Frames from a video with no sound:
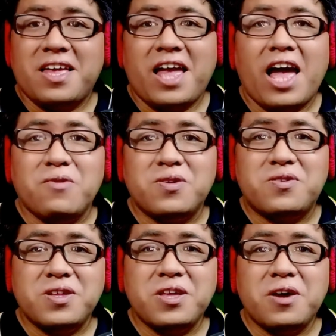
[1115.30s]
I would
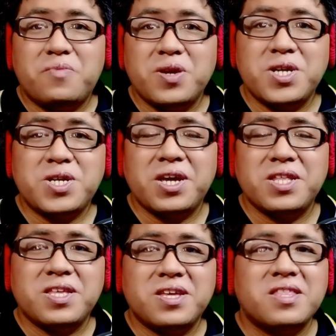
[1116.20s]
really
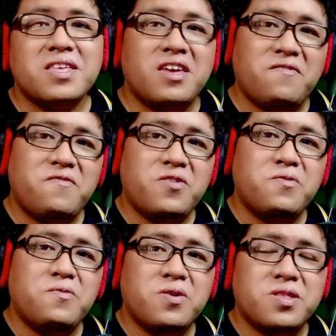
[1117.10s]
appreciate it if you
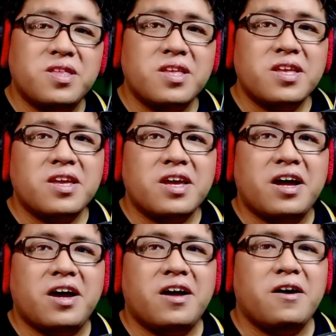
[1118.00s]
would
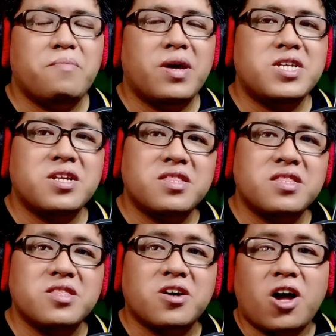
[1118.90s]
uh, mention it
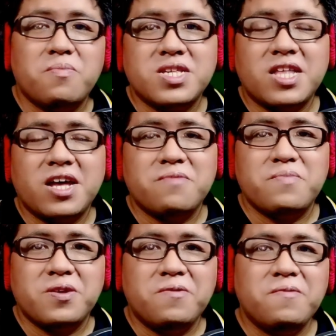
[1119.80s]
in the comments down
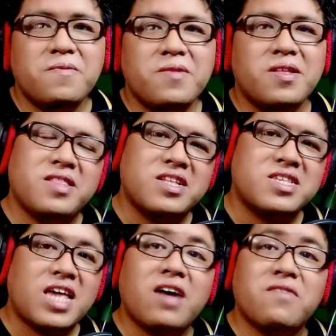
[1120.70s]
below
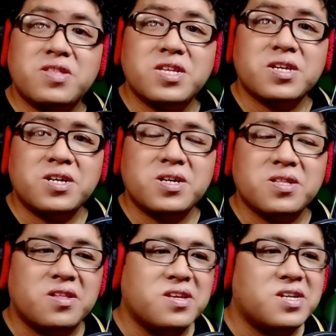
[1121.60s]
let's have a
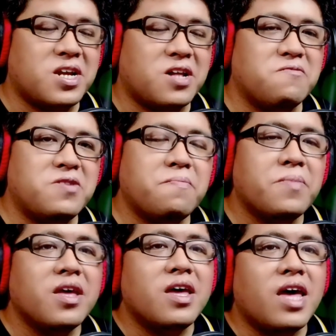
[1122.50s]
discussion on this, shall we?
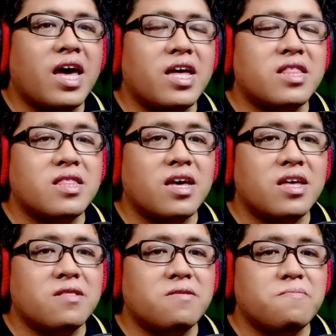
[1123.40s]
And
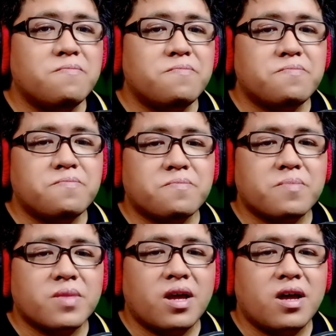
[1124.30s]
then,
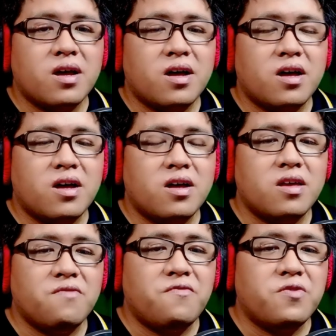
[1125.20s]
uh,
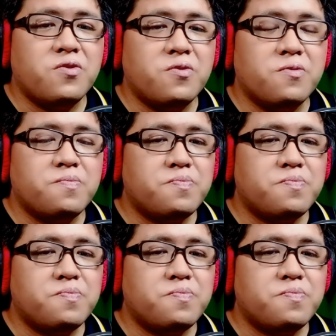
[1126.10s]
if you,